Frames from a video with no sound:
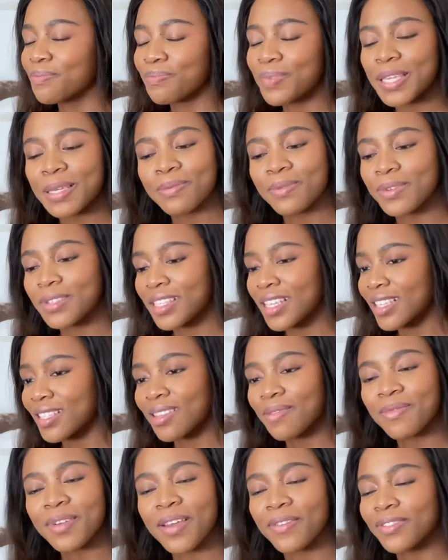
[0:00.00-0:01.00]
people say
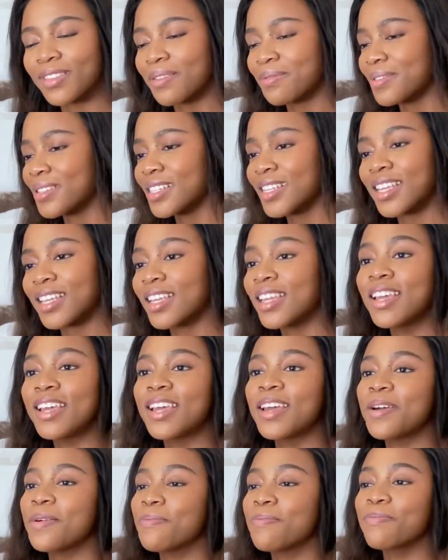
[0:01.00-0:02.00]
some effed up shit
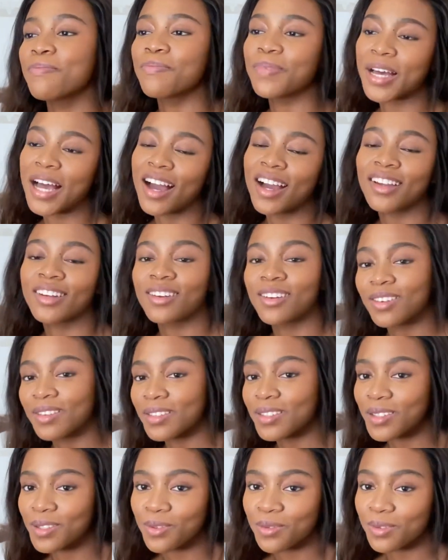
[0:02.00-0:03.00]
behind
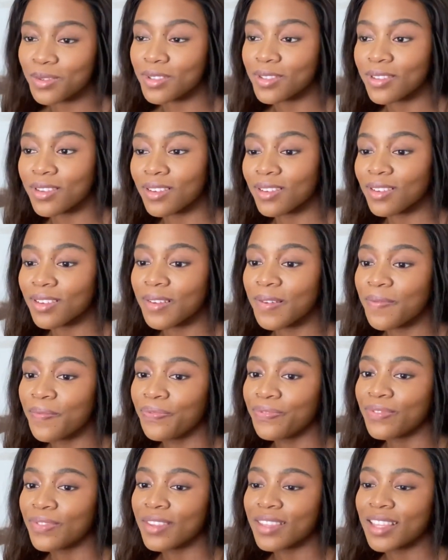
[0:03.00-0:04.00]
closed doors. So
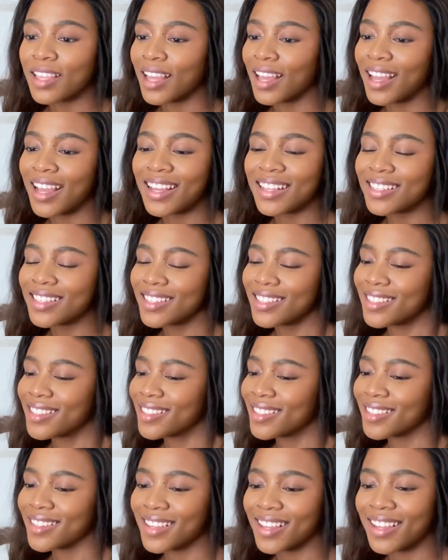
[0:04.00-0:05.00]
I
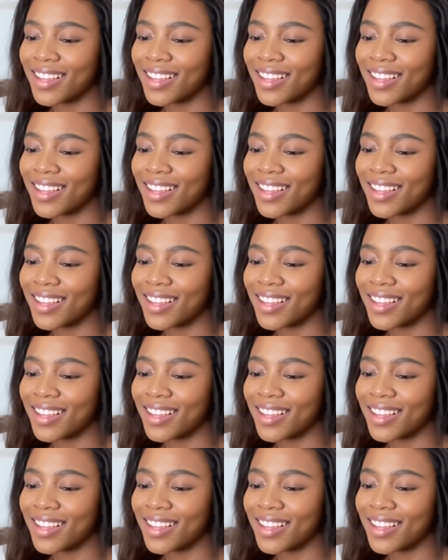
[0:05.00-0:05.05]
just,